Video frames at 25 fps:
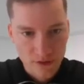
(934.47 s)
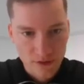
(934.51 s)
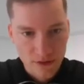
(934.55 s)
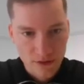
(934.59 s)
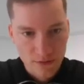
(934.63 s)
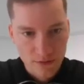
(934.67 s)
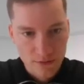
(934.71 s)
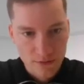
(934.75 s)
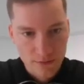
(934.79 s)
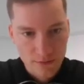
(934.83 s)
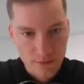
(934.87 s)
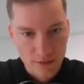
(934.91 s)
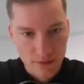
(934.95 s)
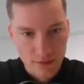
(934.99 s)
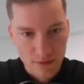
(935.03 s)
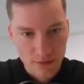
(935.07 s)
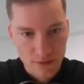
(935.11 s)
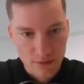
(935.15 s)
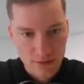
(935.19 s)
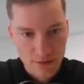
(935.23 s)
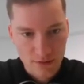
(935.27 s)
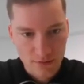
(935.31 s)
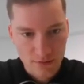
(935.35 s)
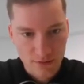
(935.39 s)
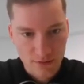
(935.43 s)
We
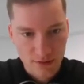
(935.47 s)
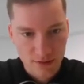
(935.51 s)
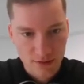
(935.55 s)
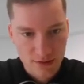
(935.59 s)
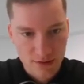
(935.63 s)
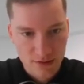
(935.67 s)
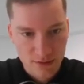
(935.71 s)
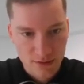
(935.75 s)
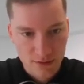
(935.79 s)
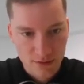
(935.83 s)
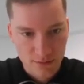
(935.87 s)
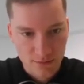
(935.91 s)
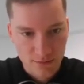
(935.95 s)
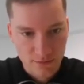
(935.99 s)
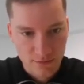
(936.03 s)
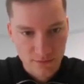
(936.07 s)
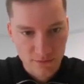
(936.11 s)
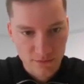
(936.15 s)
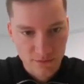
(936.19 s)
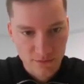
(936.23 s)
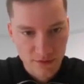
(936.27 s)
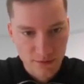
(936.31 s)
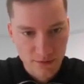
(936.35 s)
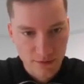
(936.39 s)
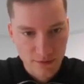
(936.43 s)
also had some
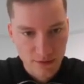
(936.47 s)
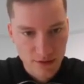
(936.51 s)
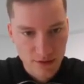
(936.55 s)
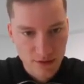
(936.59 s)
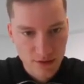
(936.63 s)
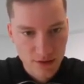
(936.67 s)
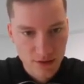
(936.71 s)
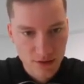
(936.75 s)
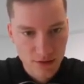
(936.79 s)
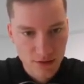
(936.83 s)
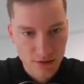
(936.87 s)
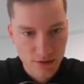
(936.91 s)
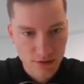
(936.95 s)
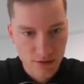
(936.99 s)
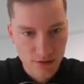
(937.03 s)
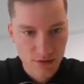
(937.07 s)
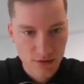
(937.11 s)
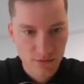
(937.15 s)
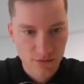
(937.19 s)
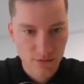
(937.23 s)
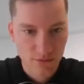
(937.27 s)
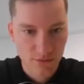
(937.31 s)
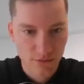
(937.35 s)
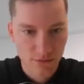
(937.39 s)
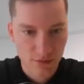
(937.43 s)
variations
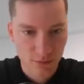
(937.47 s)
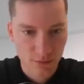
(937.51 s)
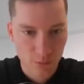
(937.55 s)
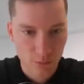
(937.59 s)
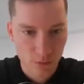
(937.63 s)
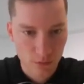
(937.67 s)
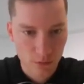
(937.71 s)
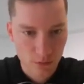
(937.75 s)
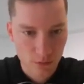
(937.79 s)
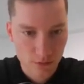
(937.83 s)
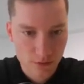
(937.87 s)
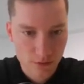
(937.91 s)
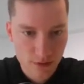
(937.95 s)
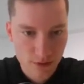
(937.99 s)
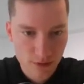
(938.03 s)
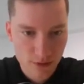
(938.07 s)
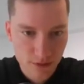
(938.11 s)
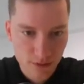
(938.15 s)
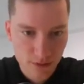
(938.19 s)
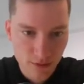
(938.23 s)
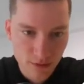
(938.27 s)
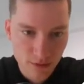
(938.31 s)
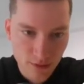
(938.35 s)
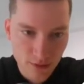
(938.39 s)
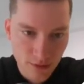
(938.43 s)
for the walls,
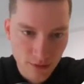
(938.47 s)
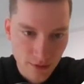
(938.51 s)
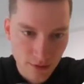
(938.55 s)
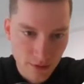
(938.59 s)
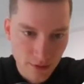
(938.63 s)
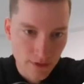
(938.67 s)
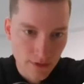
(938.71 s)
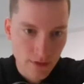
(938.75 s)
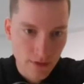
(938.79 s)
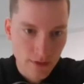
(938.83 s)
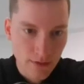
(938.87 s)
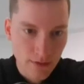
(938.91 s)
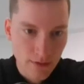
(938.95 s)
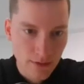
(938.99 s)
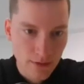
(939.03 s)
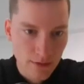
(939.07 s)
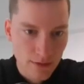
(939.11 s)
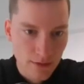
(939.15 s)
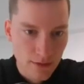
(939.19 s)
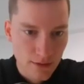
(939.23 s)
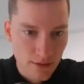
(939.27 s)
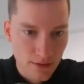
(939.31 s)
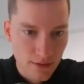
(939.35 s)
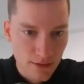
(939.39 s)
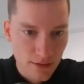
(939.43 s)

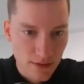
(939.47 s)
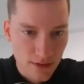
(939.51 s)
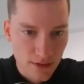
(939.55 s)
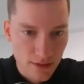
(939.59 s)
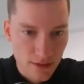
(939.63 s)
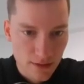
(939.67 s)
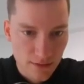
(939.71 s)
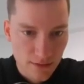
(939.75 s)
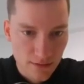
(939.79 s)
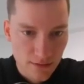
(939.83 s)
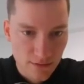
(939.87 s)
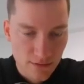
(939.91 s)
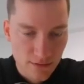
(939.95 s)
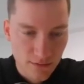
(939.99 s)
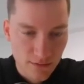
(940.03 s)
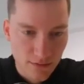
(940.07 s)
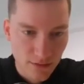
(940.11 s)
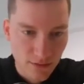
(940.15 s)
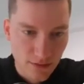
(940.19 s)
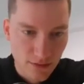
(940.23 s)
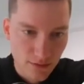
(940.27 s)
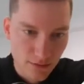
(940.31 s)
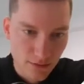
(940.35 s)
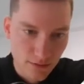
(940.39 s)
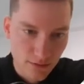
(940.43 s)
and the
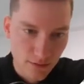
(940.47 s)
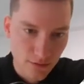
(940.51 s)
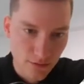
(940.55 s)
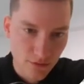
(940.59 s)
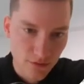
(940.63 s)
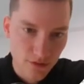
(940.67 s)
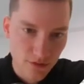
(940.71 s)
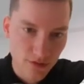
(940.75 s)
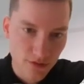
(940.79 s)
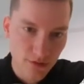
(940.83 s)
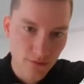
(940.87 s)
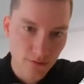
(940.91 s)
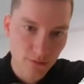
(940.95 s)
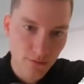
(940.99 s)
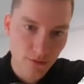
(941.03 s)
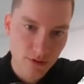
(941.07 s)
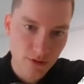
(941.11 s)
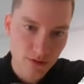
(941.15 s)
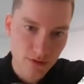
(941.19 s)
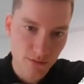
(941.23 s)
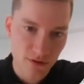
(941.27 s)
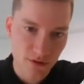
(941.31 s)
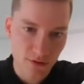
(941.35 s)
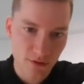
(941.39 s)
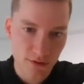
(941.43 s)
girder was
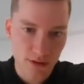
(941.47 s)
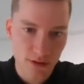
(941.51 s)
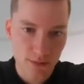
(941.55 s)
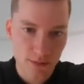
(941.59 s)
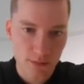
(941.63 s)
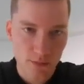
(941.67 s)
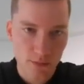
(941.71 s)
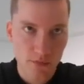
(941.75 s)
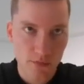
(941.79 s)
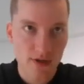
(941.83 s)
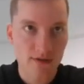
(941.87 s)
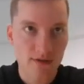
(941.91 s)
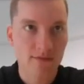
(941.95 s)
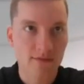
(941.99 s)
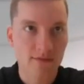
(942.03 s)
built up with